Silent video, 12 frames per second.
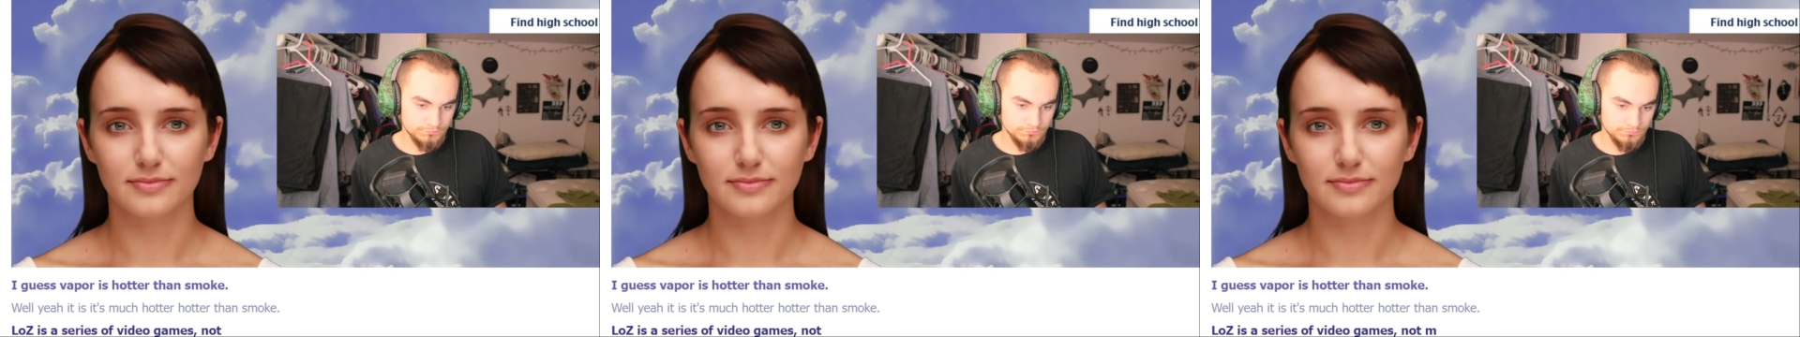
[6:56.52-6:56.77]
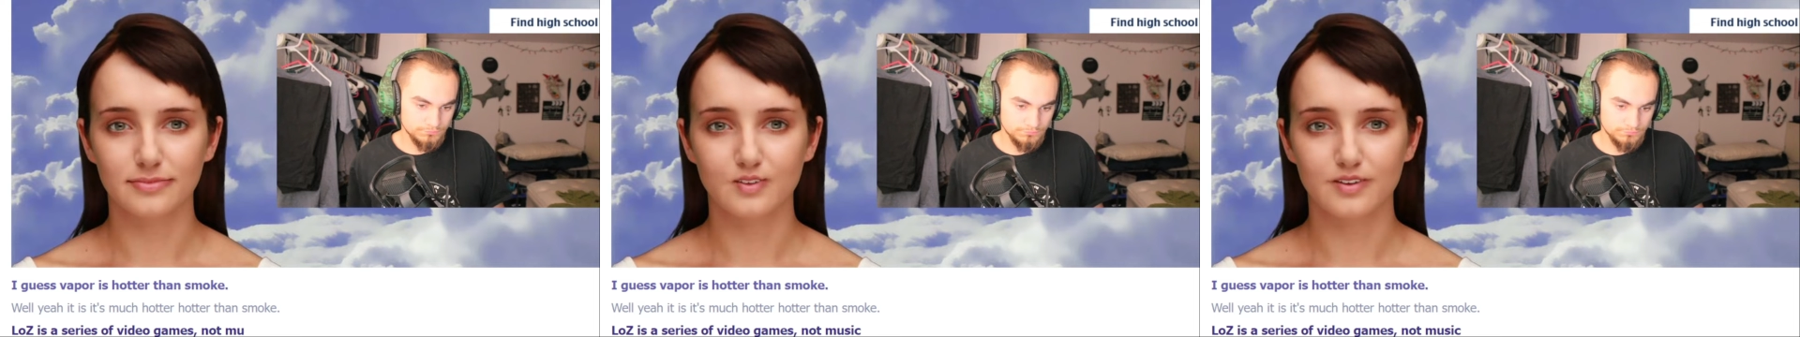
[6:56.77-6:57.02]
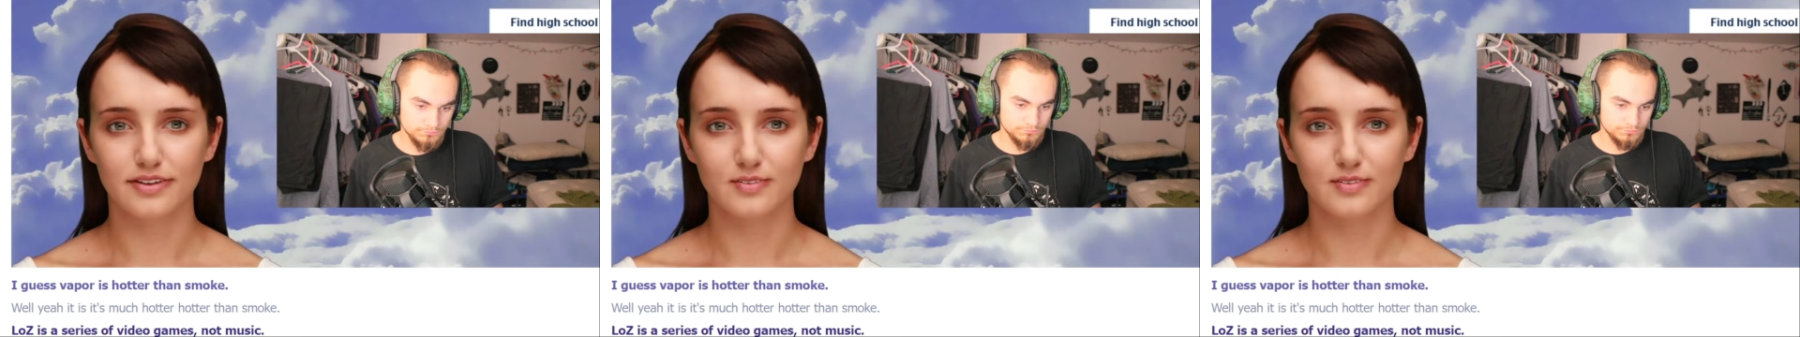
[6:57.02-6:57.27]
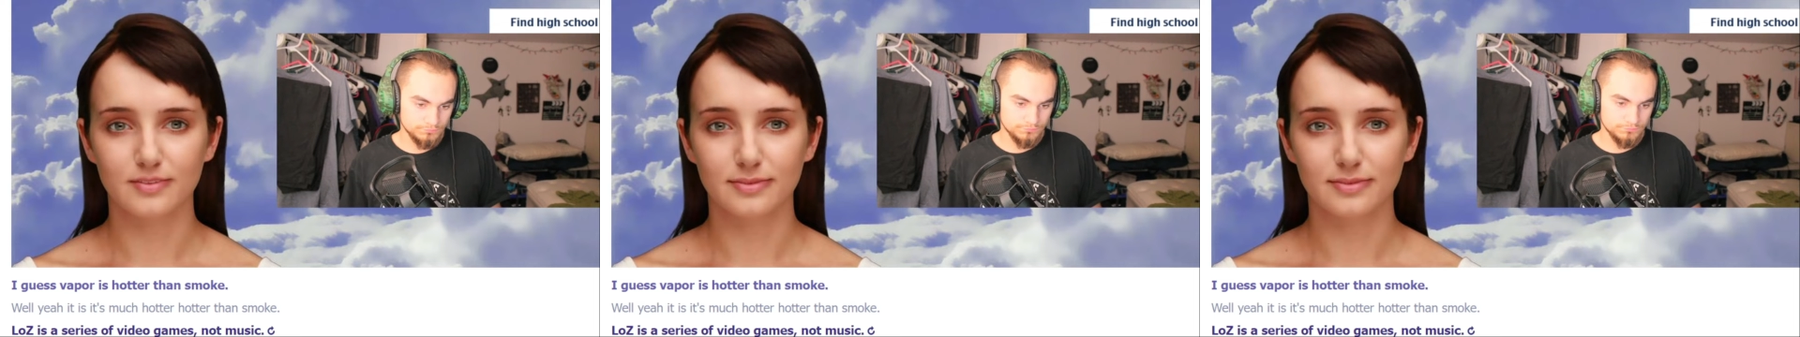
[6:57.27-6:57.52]
Speaker 1: LOLs is a
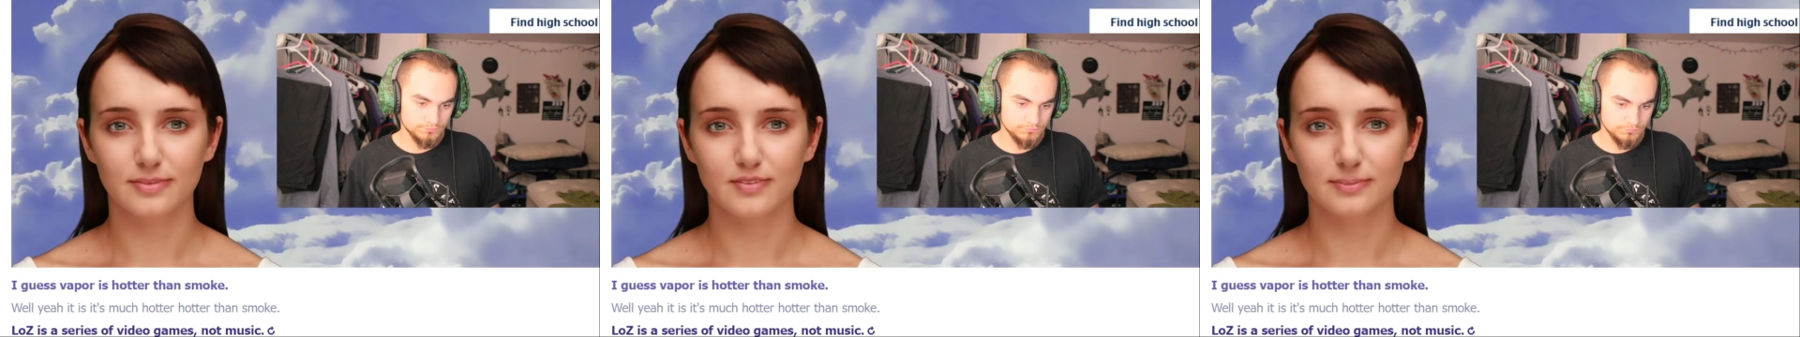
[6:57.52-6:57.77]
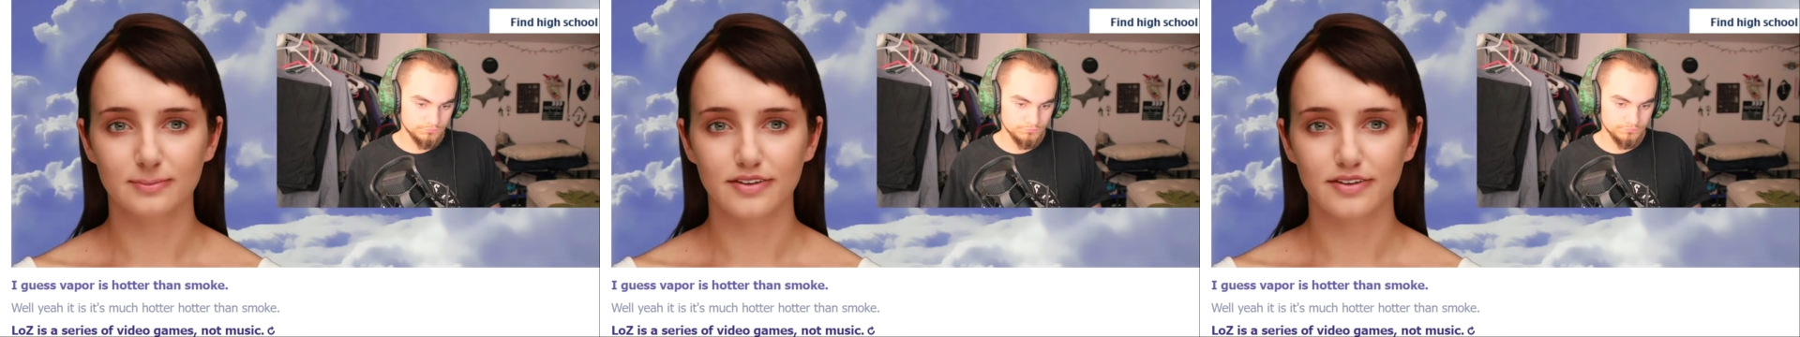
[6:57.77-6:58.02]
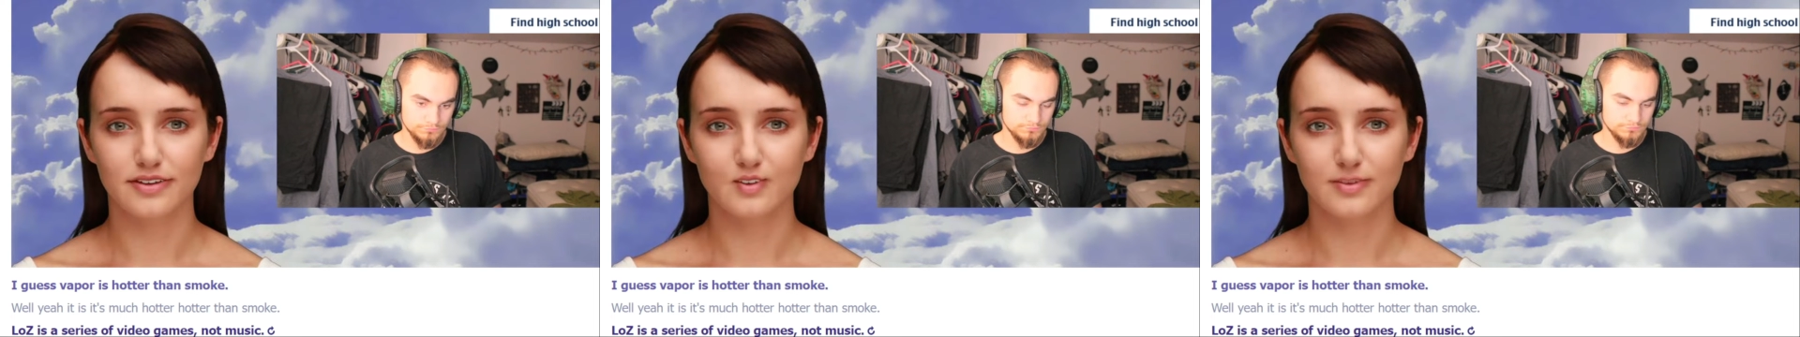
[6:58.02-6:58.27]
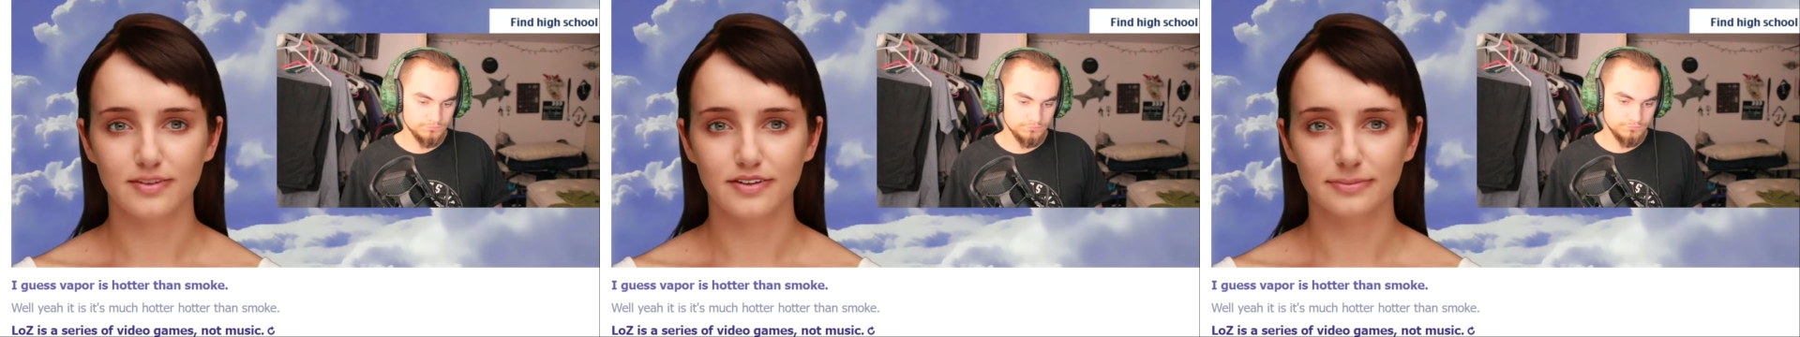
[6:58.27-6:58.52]
series of video
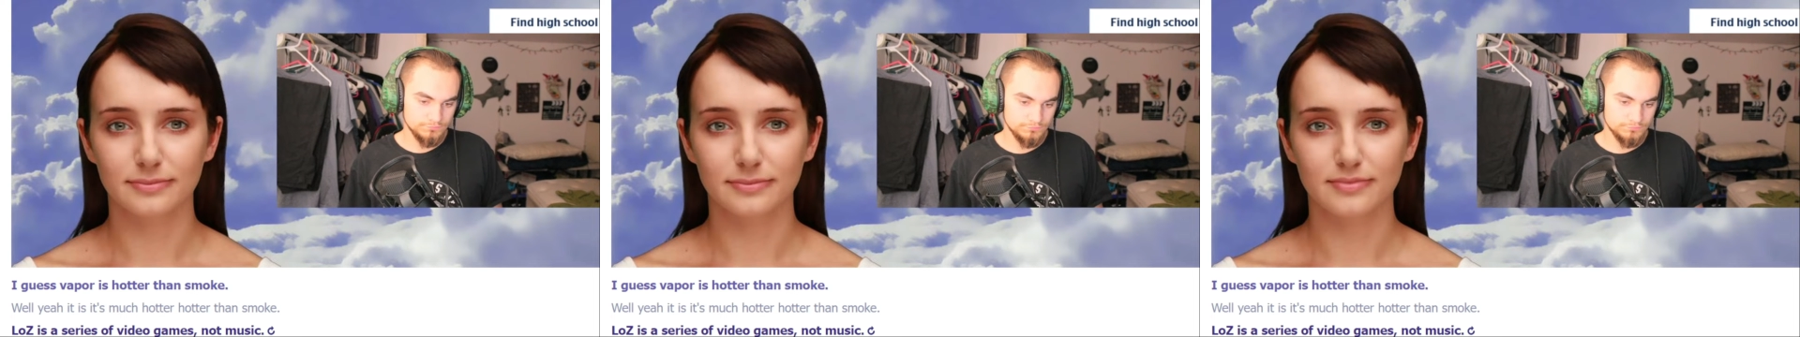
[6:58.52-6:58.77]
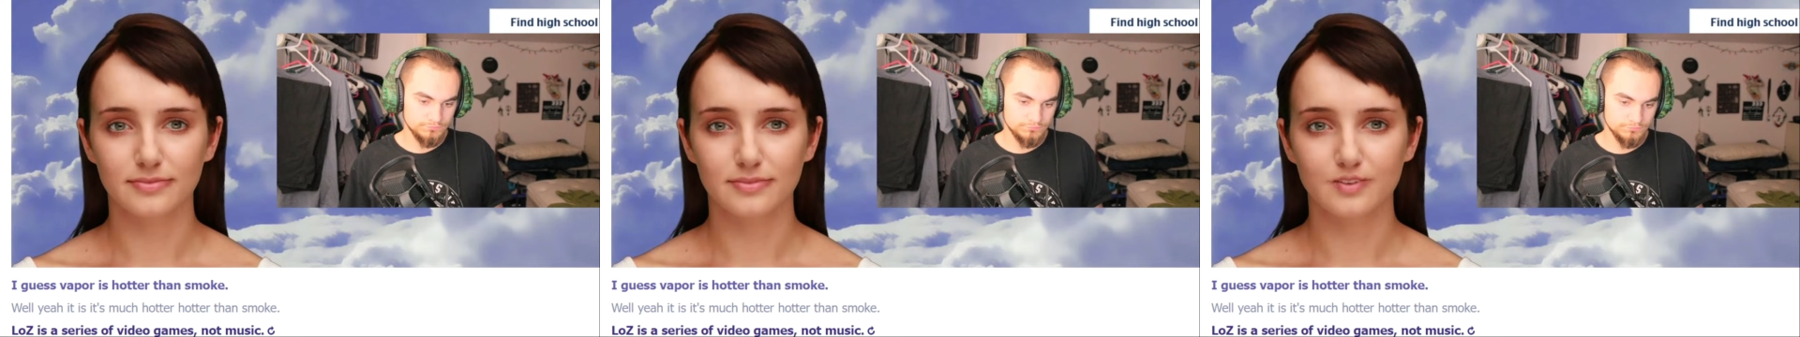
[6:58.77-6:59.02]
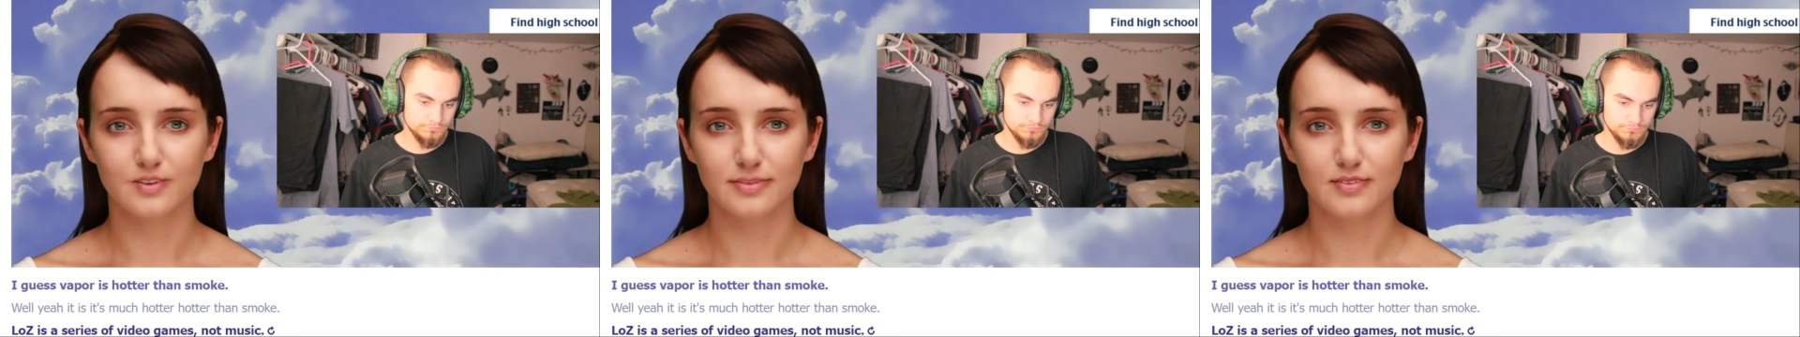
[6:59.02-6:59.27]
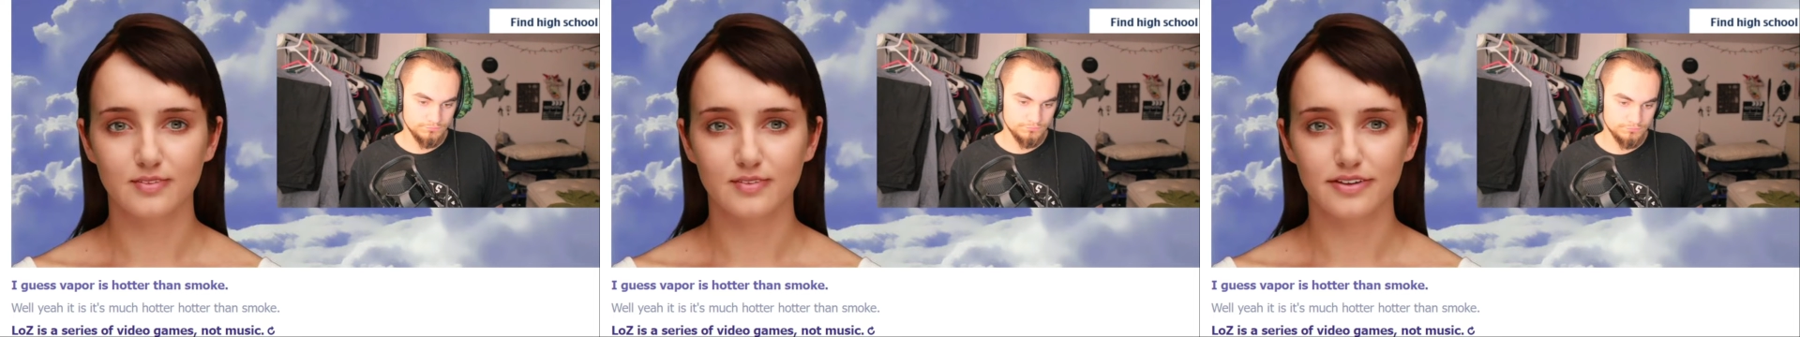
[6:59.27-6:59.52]
games, not
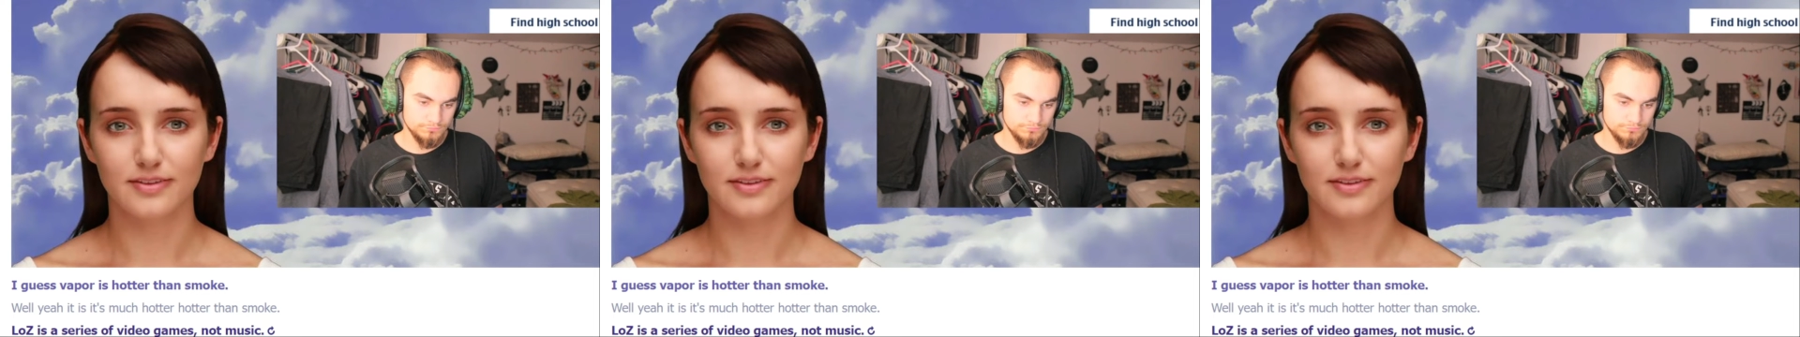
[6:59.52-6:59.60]
music.